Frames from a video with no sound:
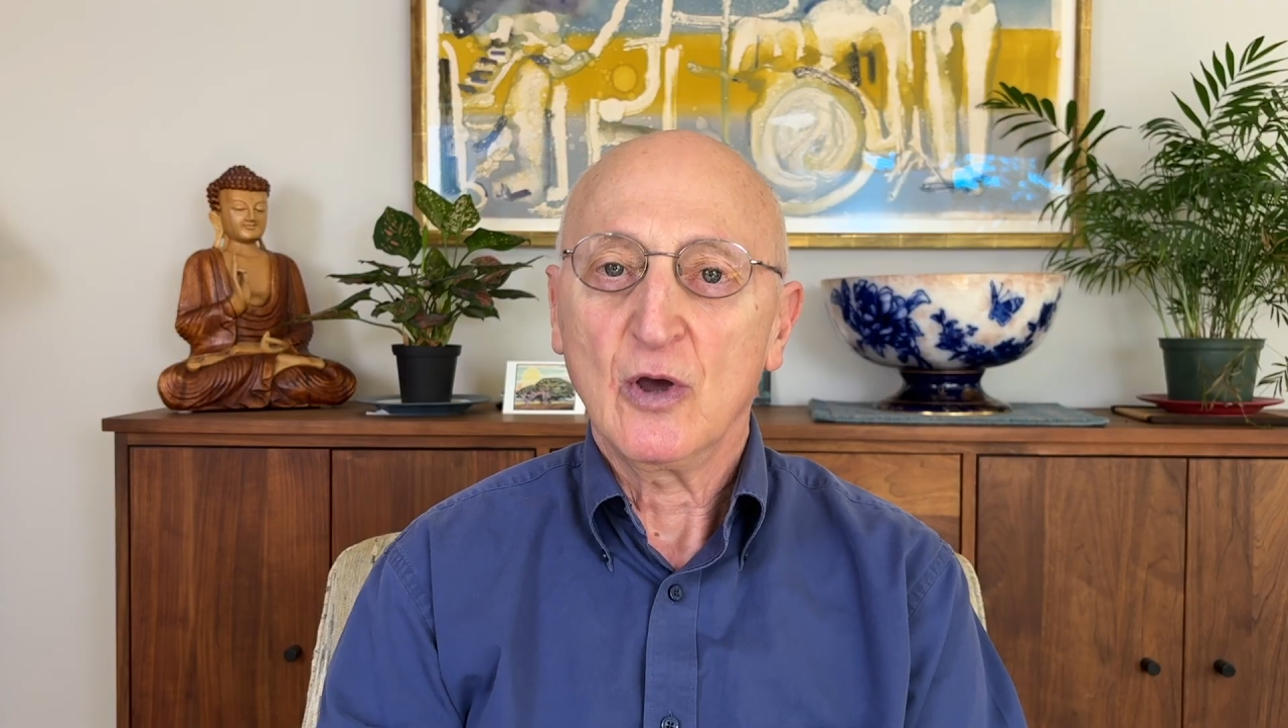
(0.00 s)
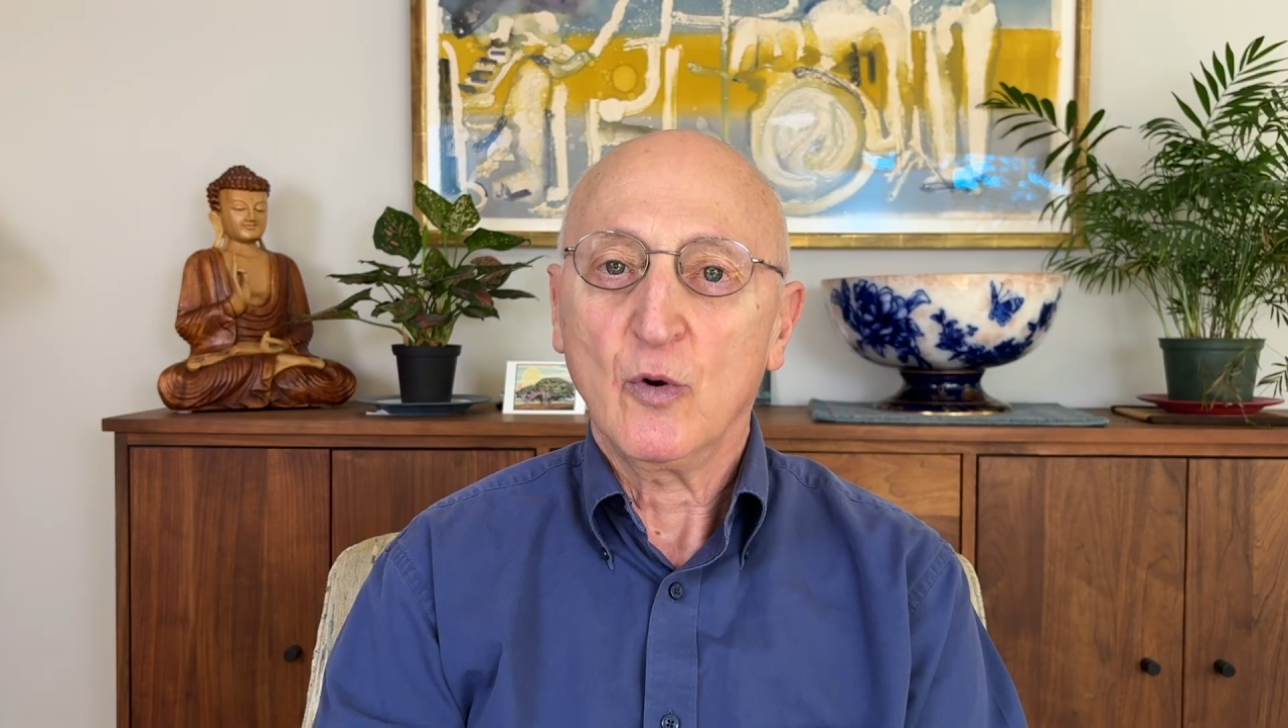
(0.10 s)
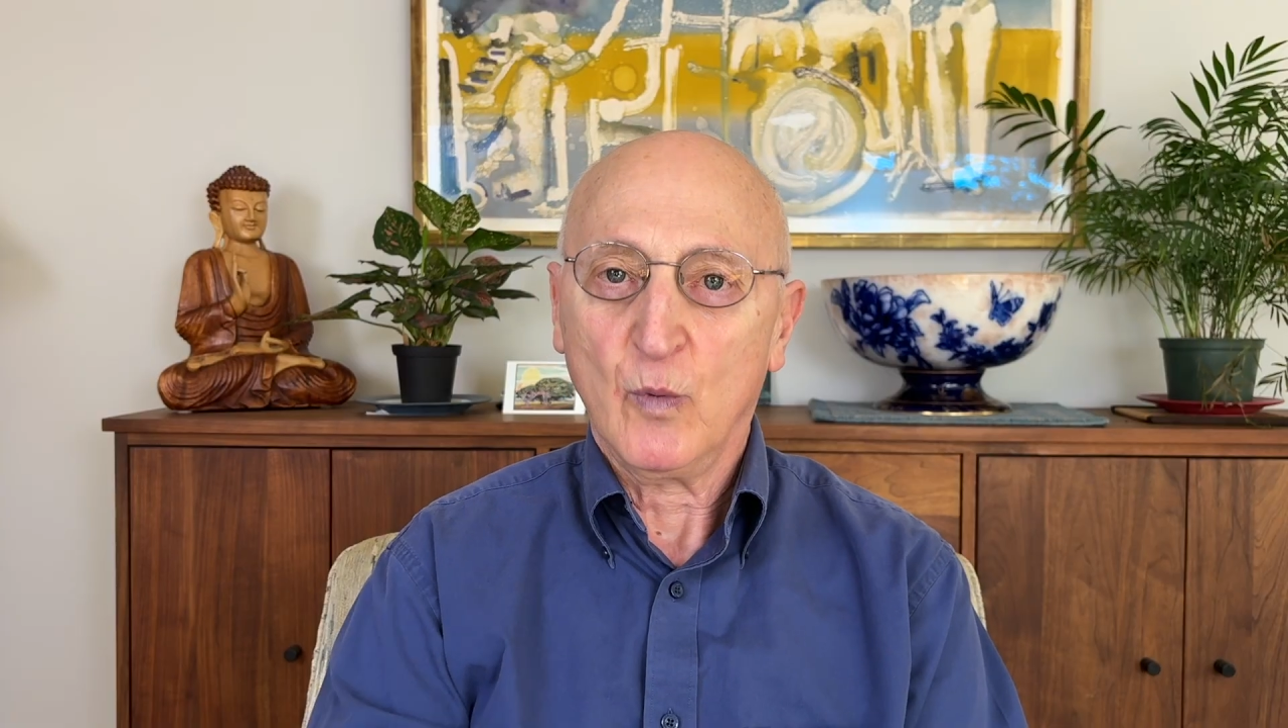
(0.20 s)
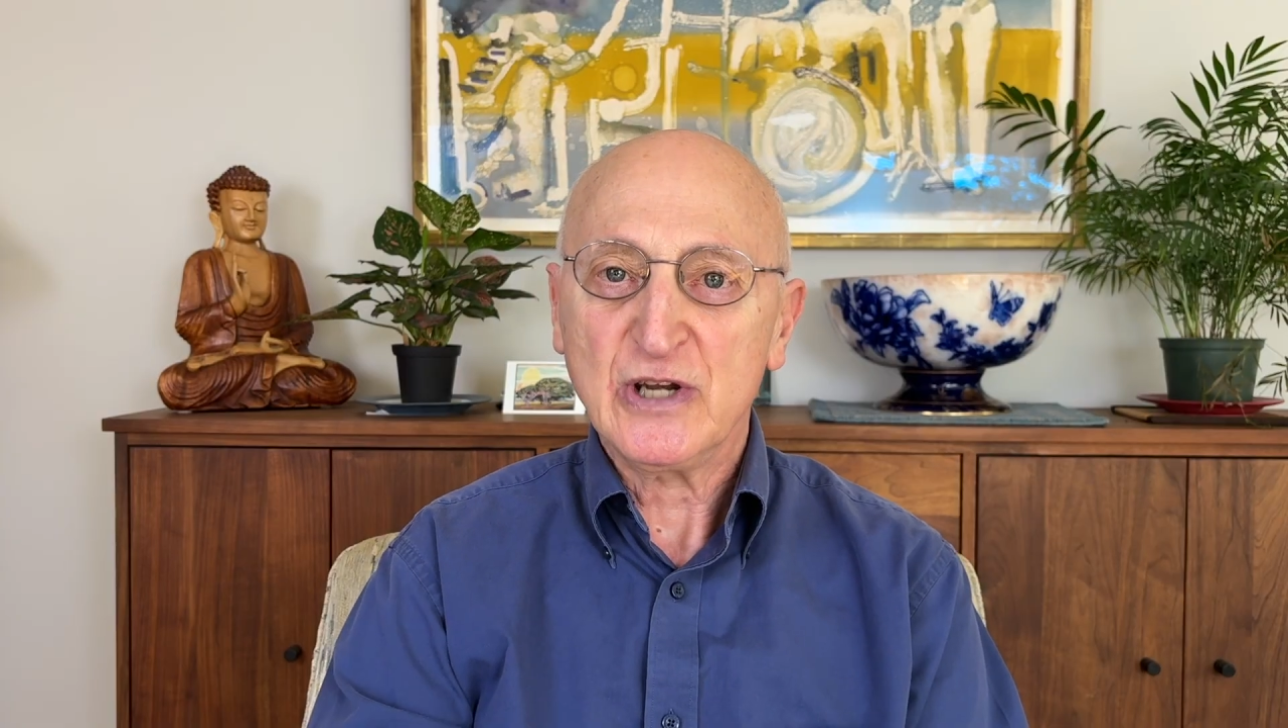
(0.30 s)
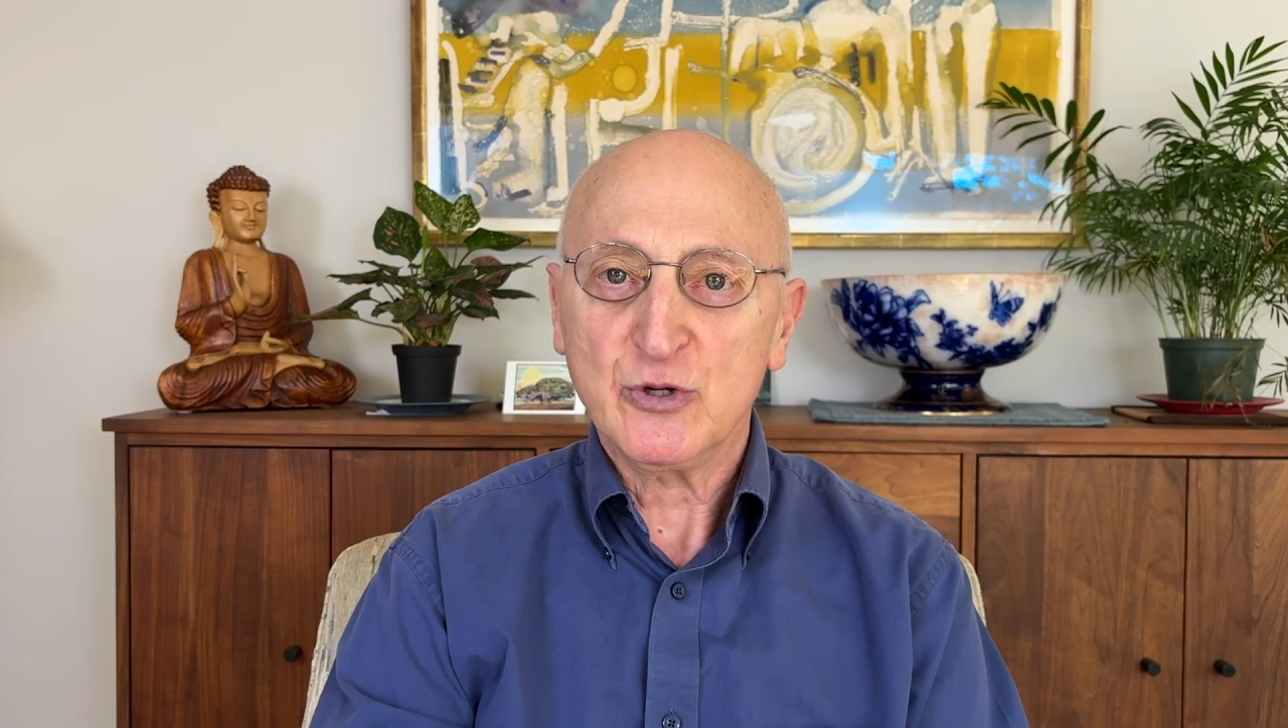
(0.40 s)

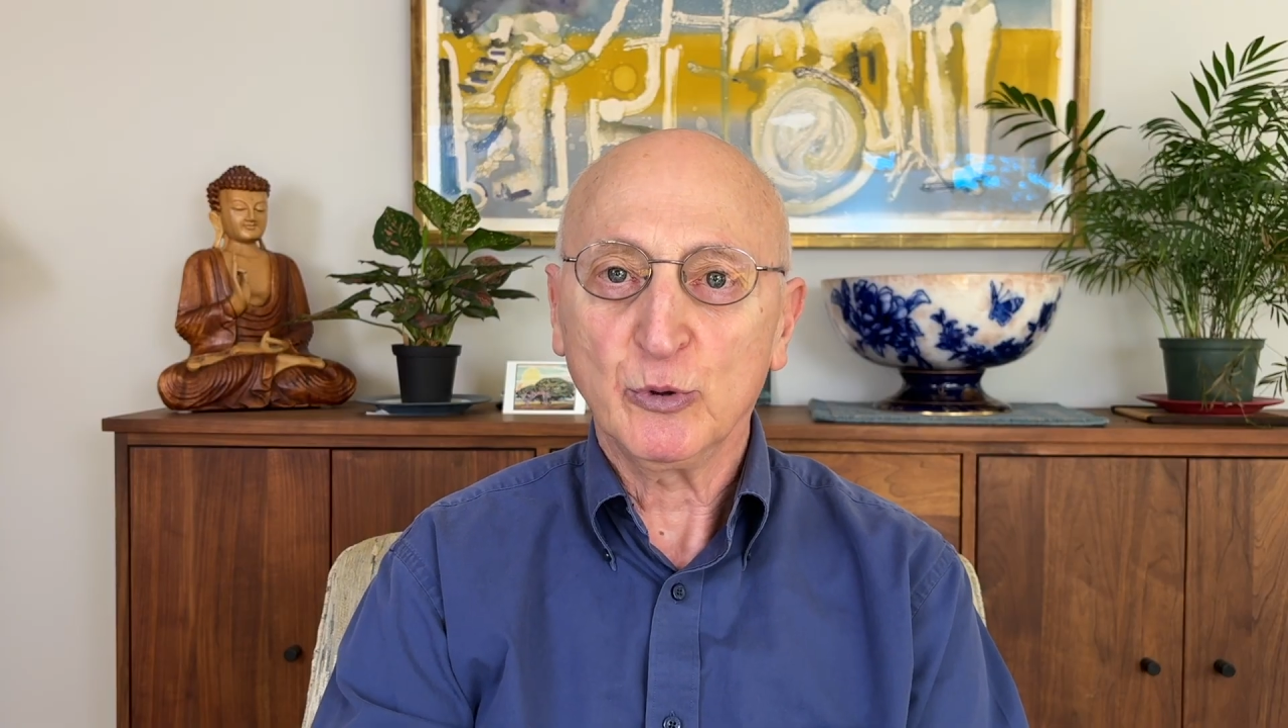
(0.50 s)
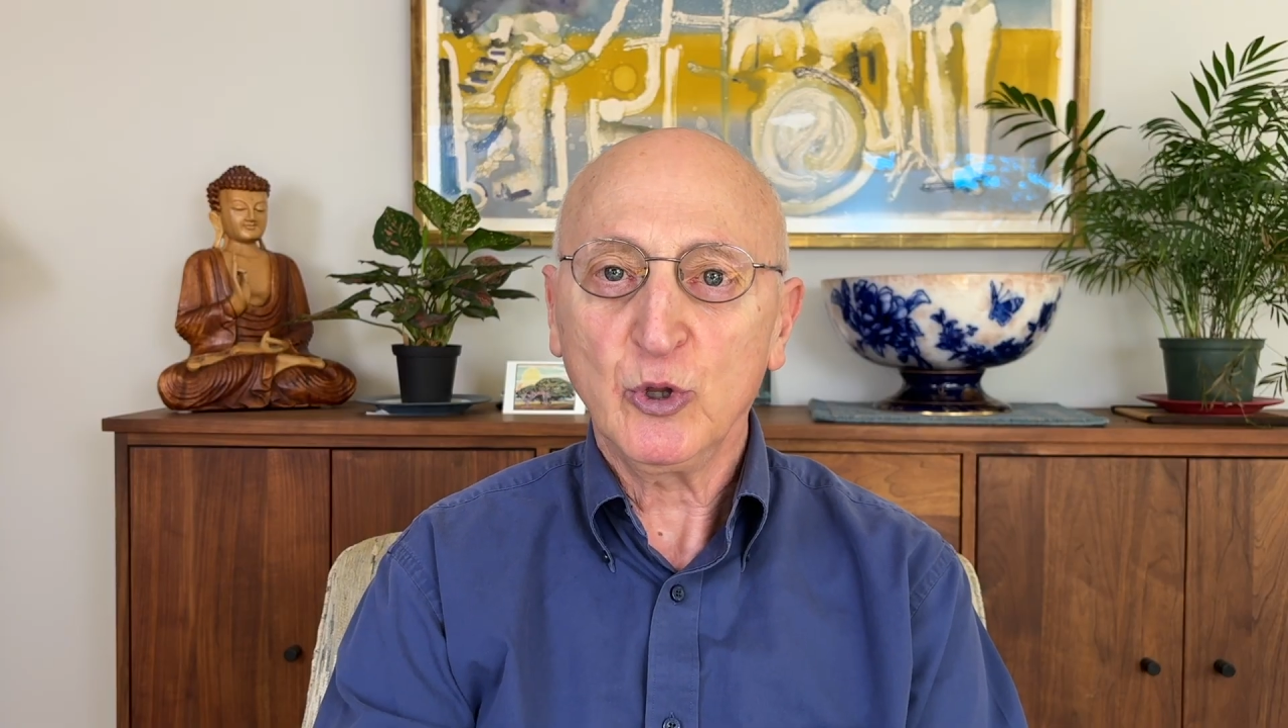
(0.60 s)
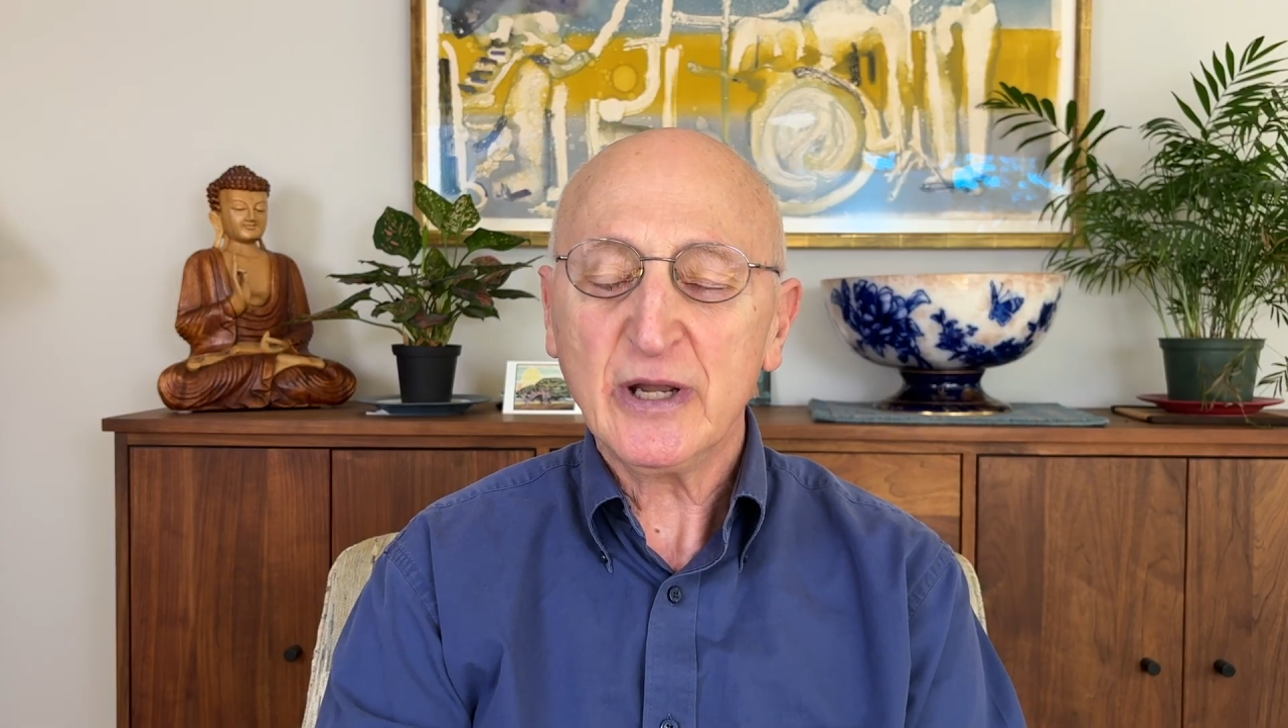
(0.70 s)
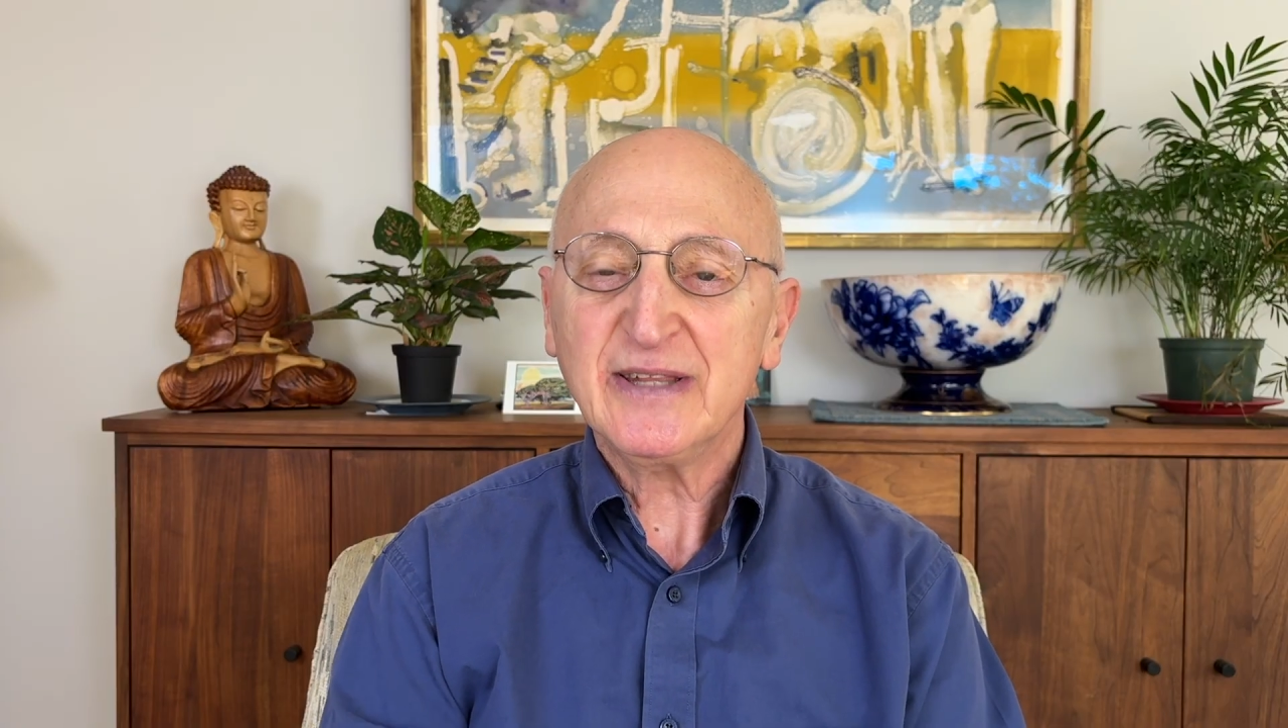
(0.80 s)
When you look at